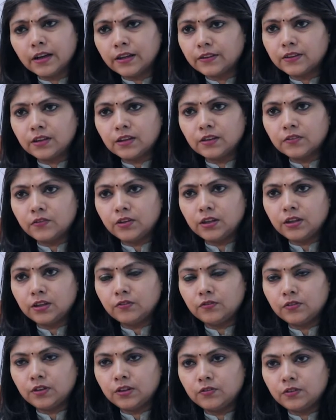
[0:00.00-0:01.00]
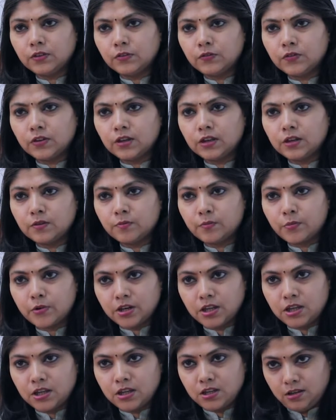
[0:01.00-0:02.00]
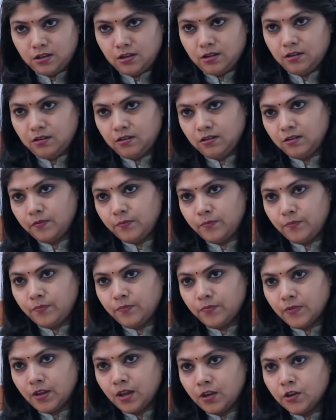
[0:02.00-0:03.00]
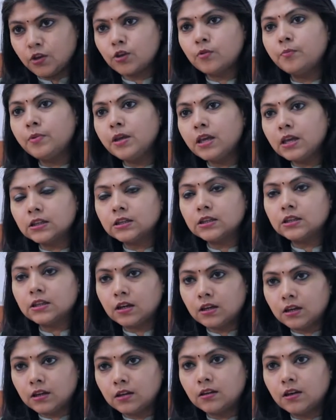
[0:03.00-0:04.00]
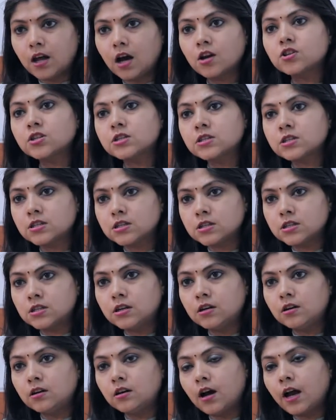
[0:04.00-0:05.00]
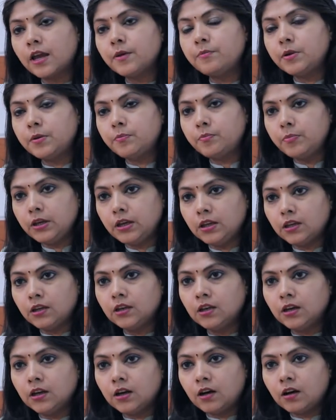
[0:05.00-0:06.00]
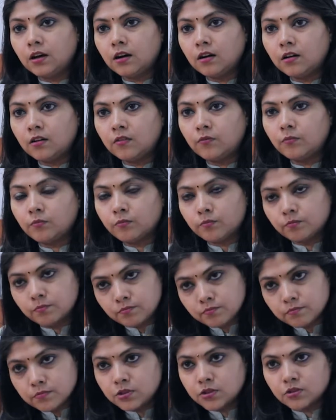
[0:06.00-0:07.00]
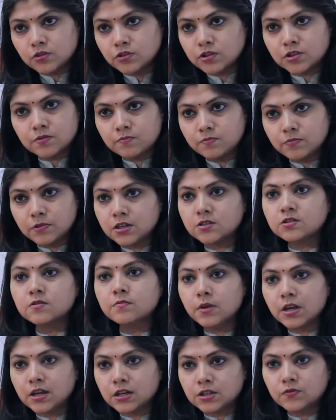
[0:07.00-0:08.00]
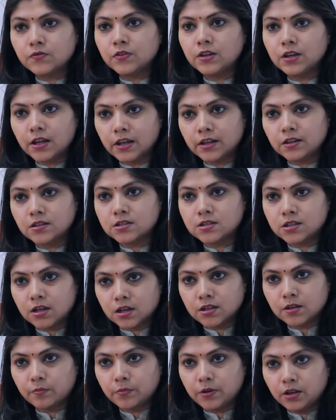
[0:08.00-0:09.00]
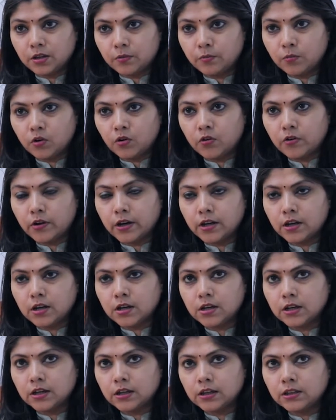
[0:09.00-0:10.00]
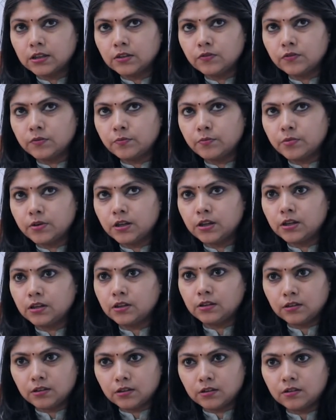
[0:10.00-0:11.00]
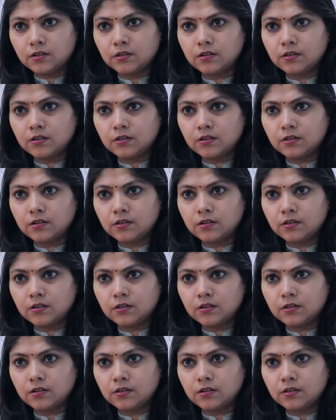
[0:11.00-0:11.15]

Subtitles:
think we feel pretty, being the largest IPP, just doesn't make us feel like a startup anymore. And I think we're pretty